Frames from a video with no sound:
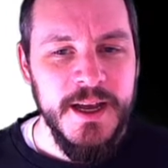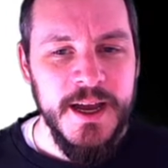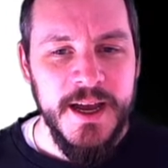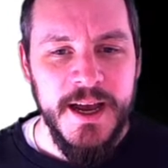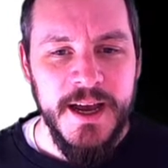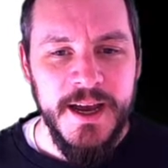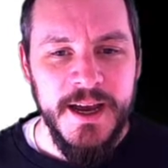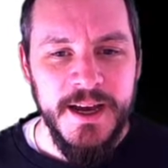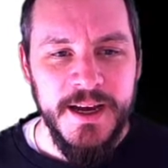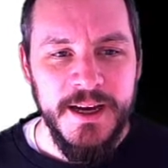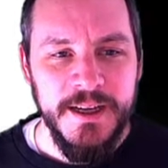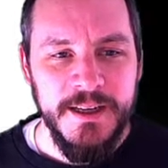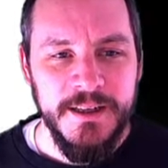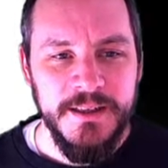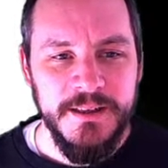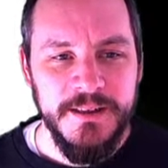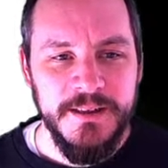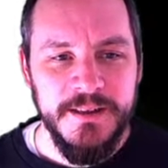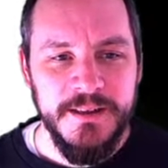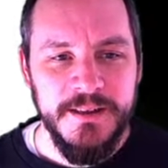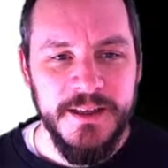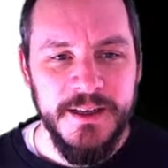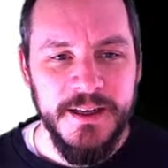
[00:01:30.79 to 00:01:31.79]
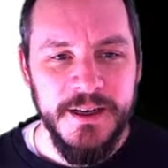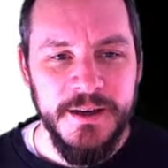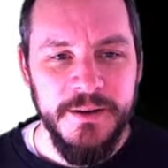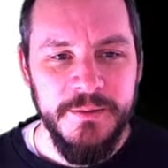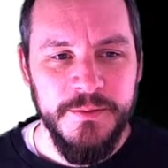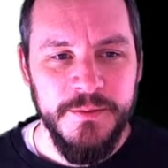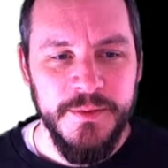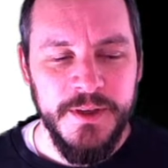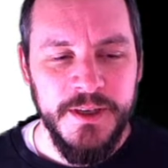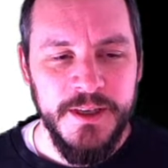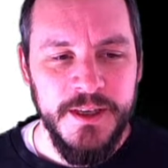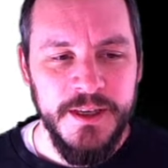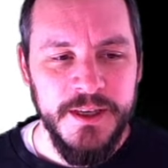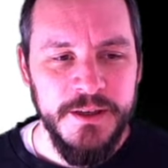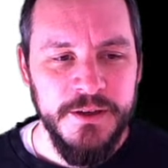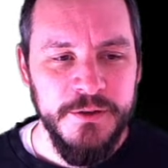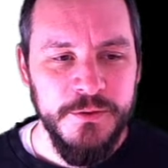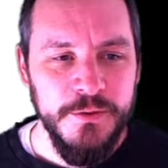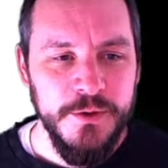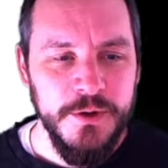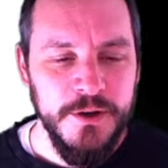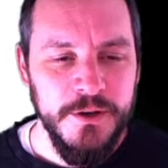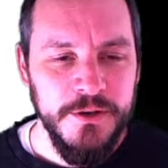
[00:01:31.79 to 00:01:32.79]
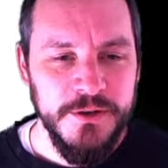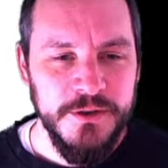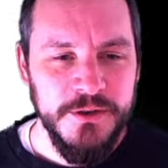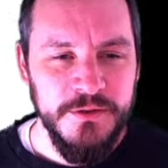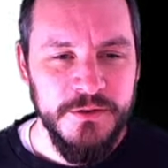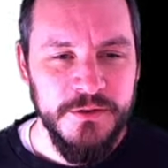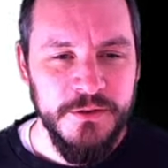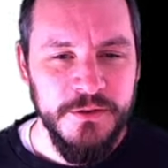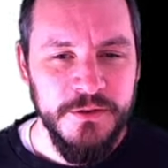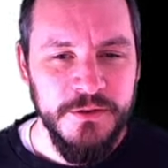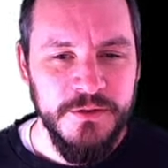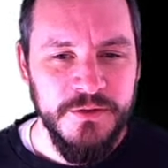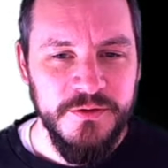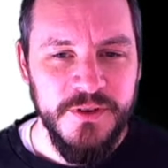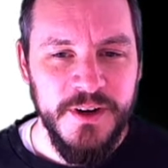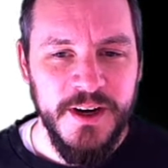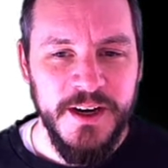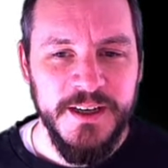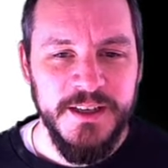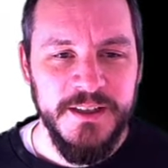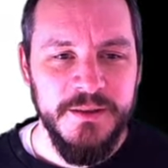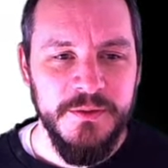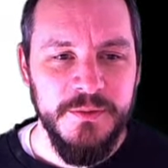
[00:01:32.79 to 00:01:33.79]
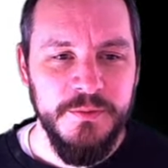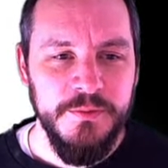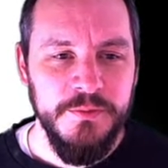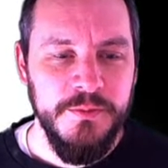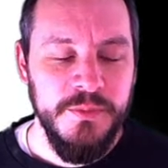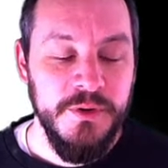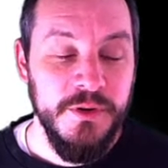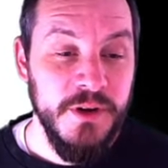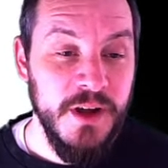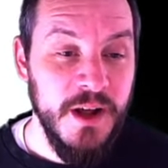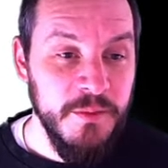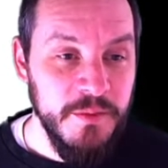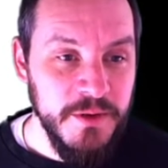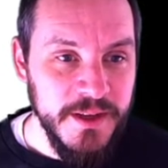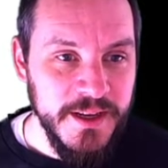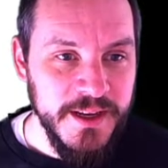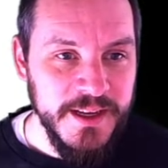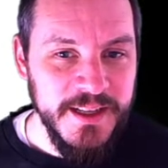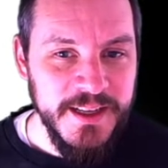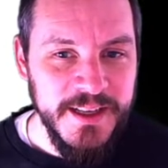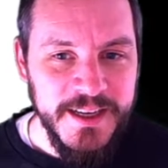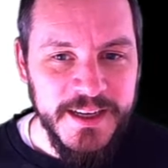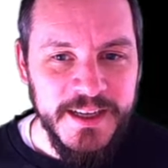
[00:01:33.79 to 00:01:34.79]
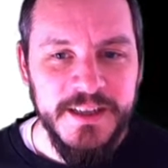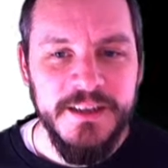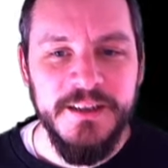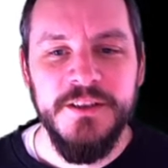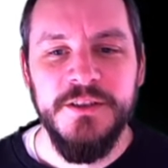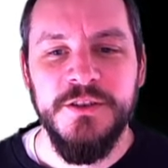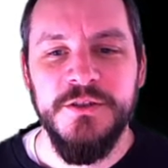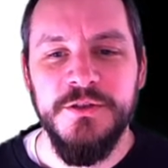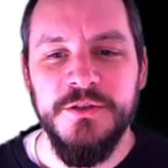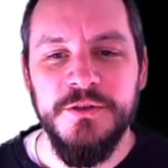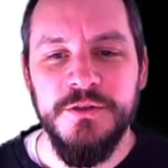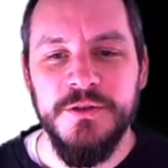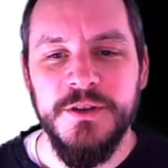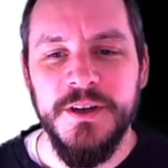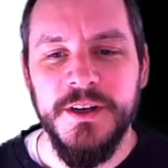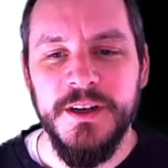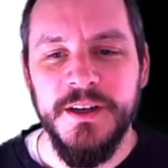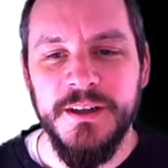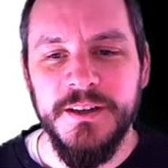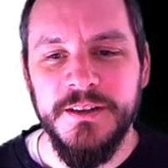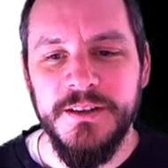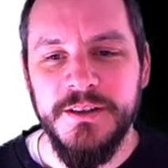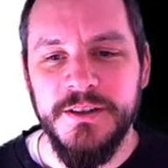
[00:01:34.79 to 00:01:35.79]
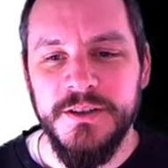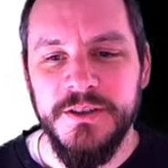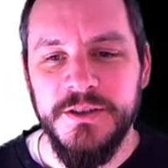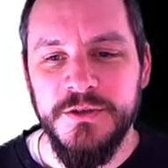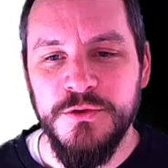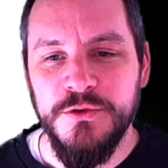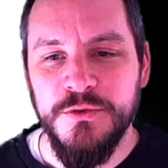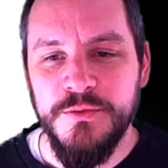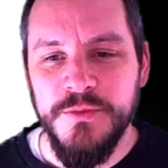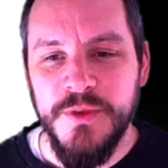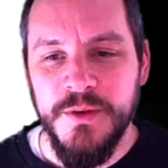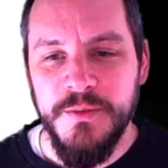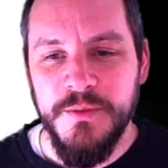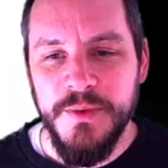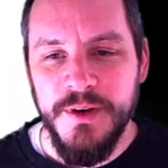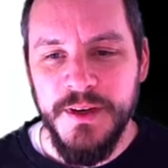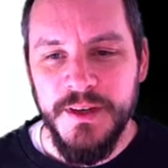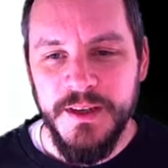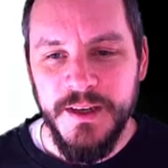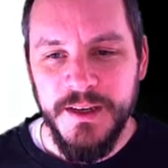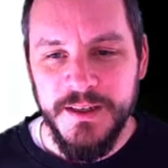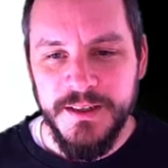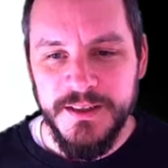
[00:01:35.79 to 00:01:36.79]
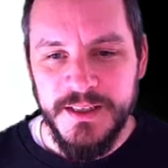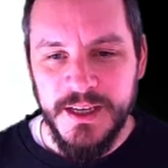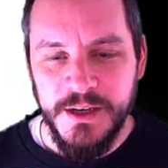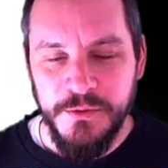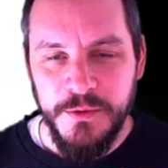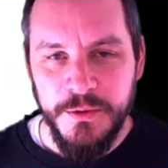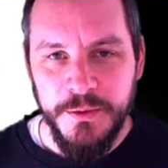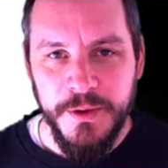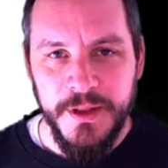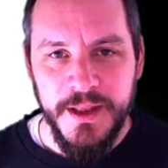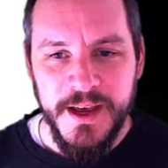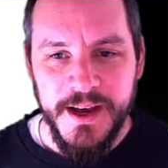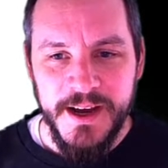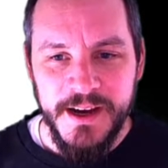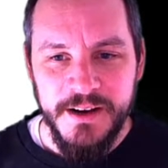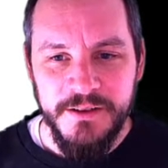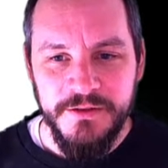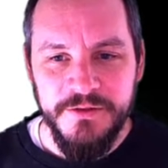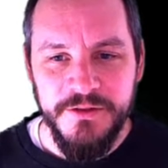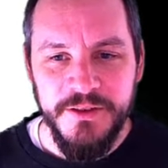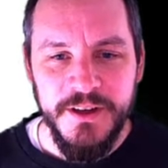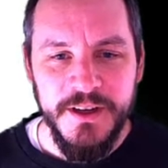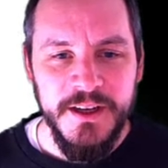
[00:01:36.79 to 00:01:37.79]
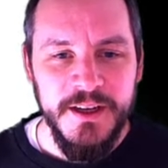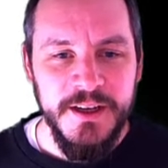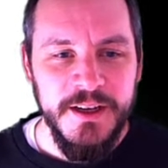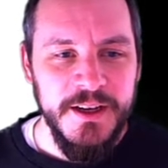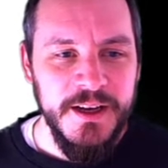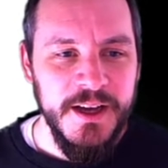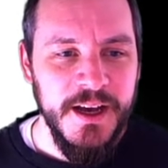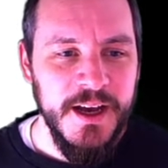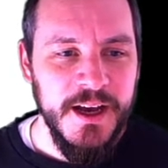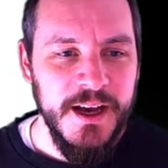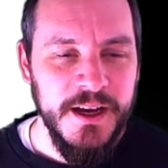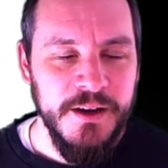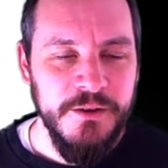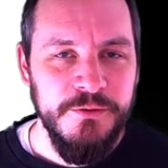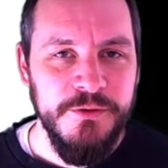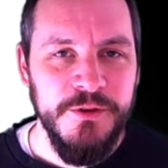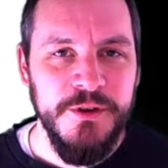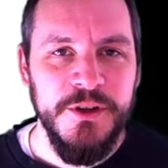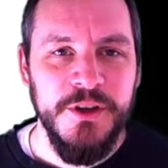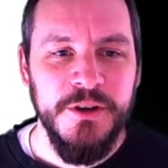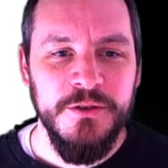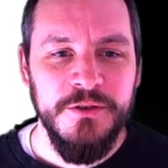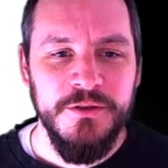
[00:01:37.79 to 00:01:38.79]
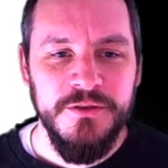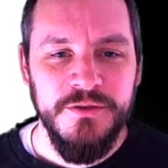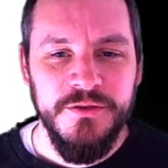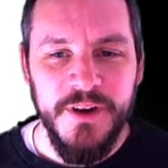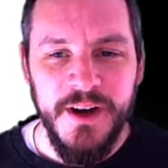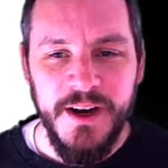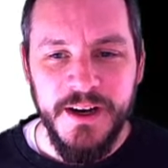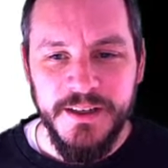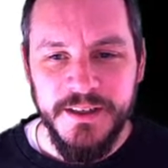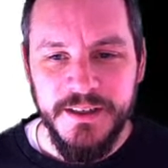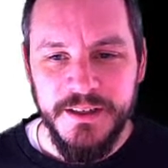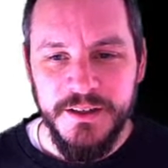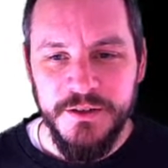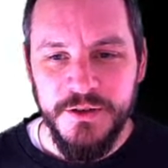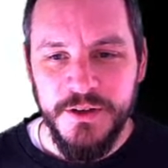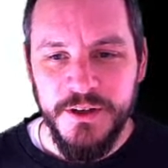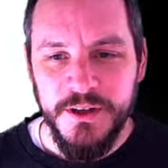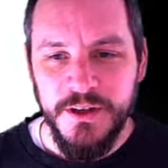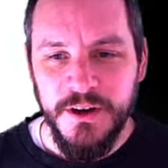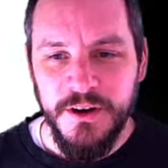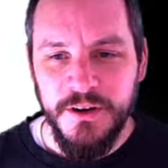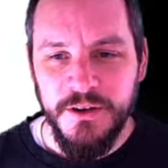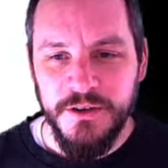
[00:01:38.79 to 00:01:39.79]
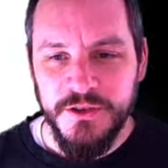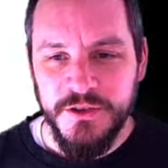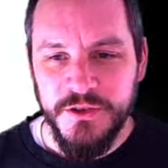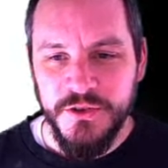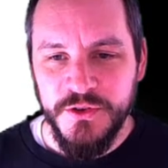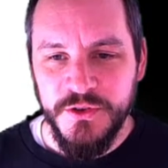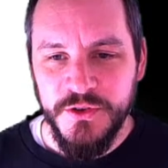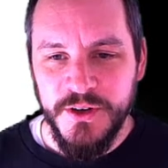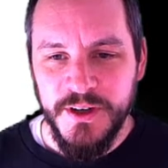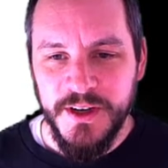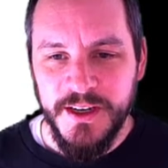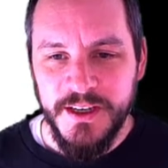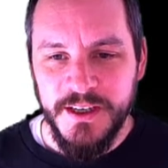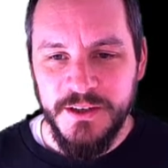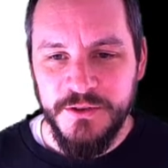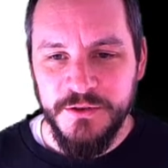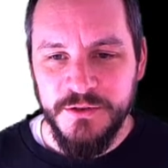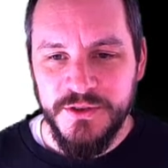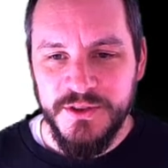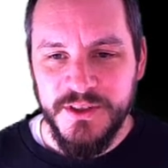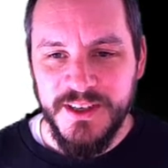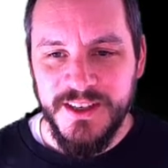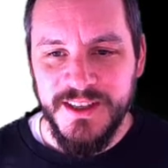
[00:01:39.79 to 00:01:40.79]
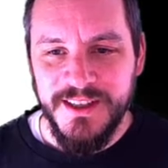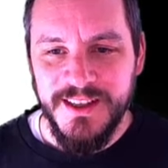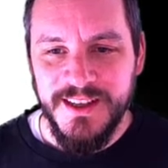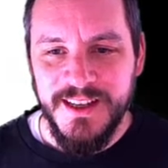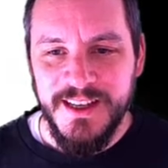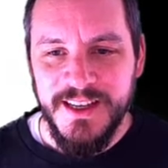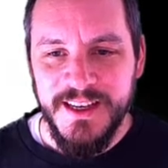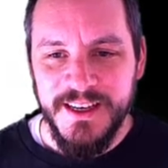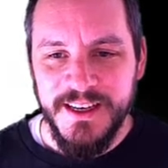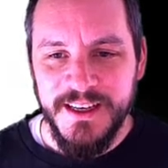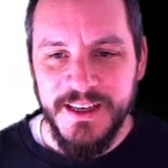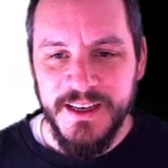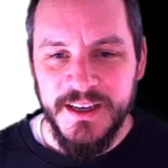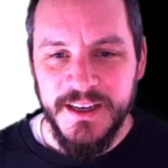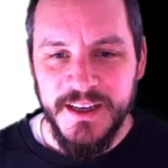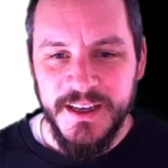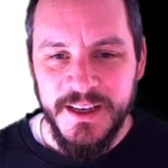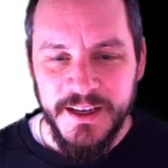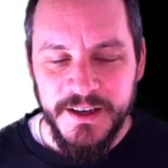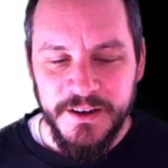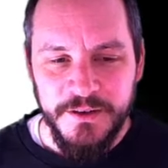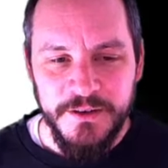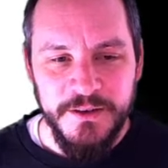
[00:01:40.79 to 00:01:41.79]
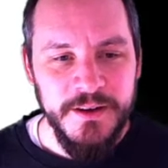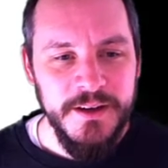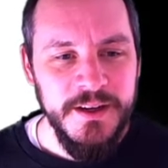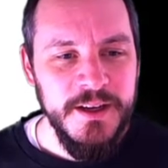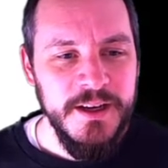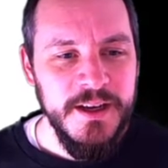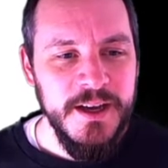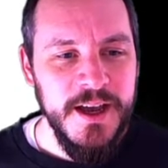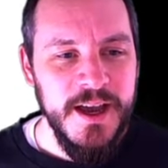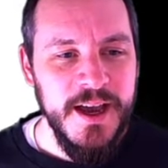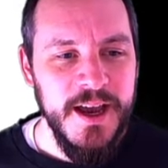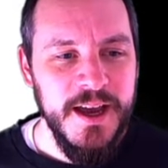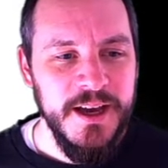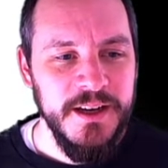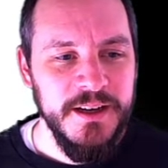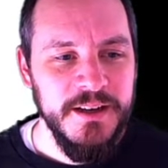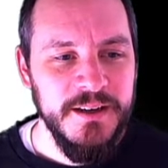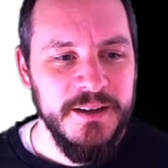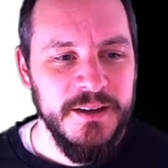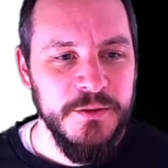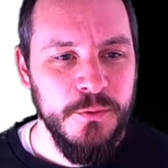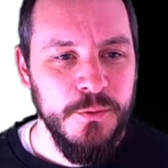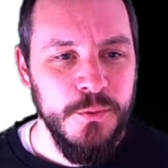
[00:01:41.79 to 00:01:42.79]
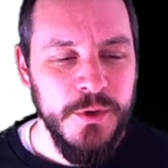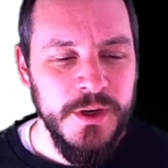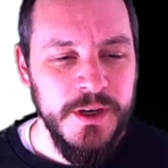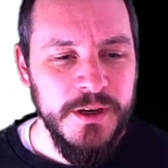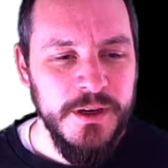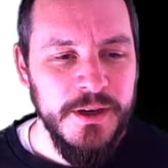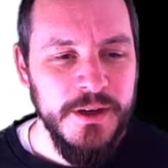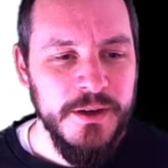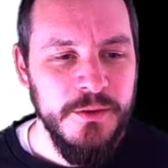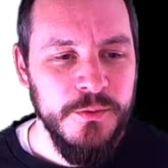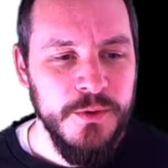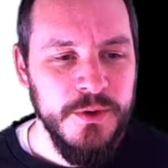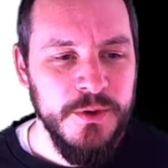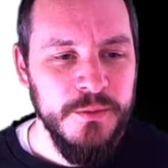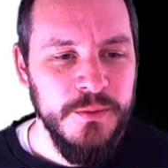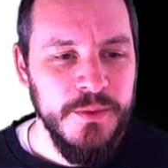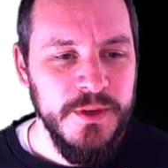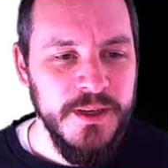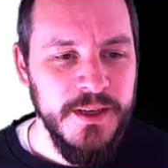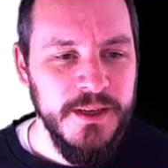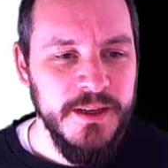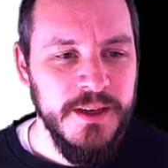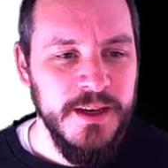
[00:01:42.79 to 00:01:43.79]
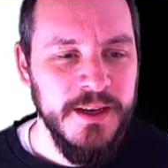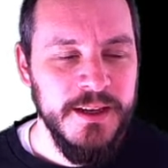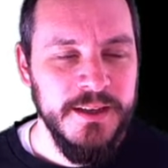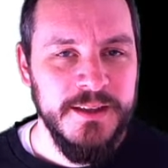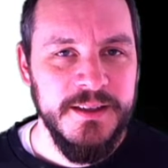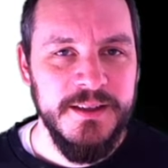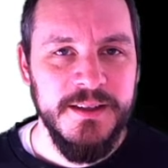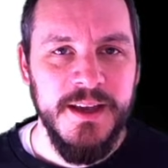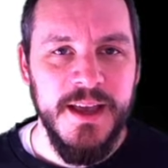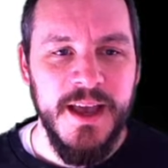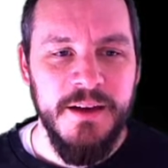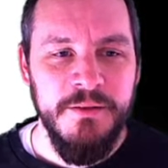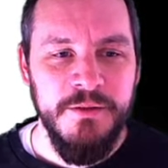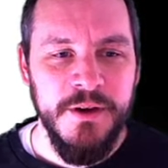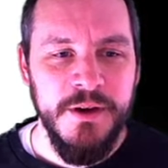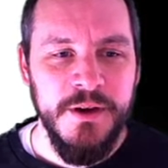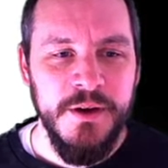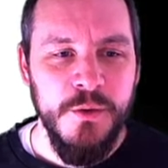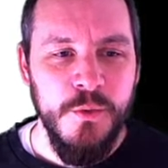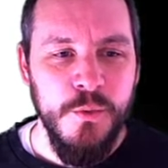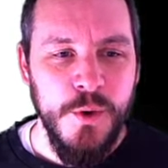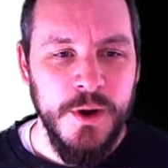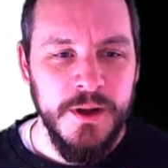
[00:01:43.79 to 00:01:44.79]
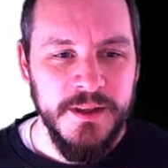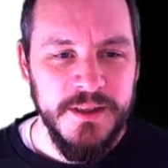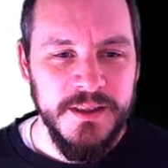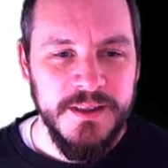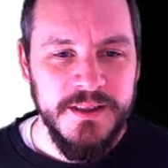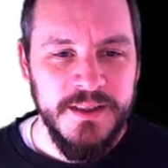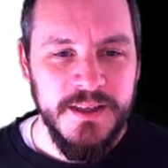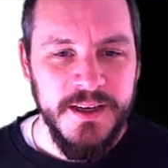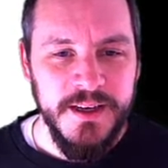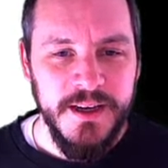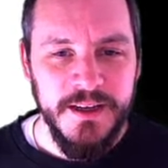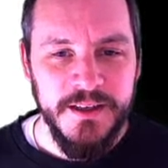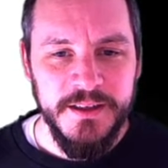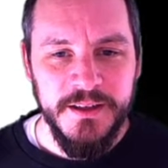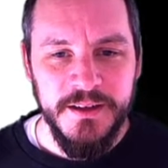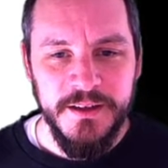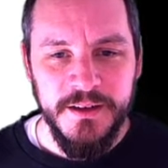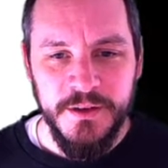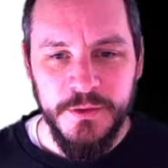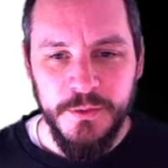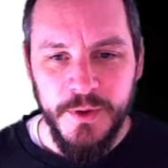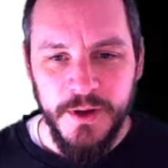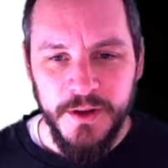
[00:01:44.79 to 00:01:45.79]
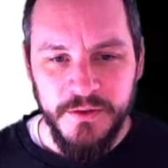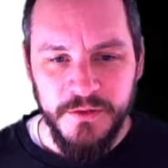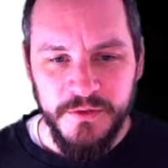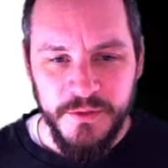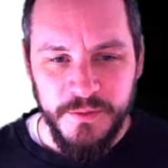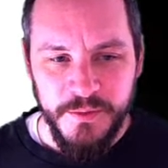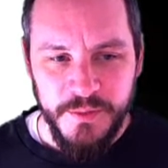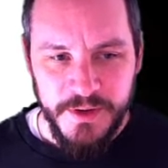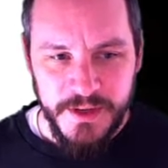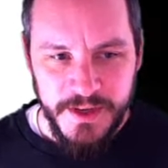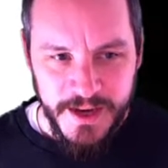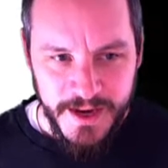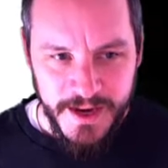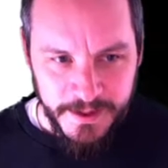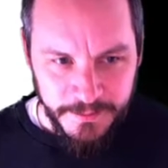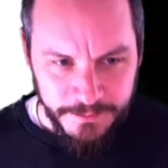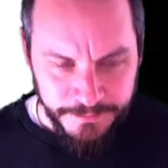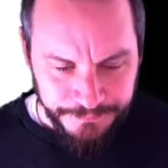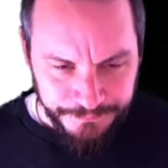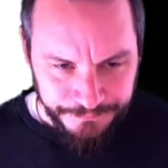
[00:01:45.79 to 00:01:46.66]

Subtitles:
And here you will also find probably a link to the Zoom meetings that we will have. If we don't find it, you can also use the link here. And we will meet every Wednesday at 12 p.m.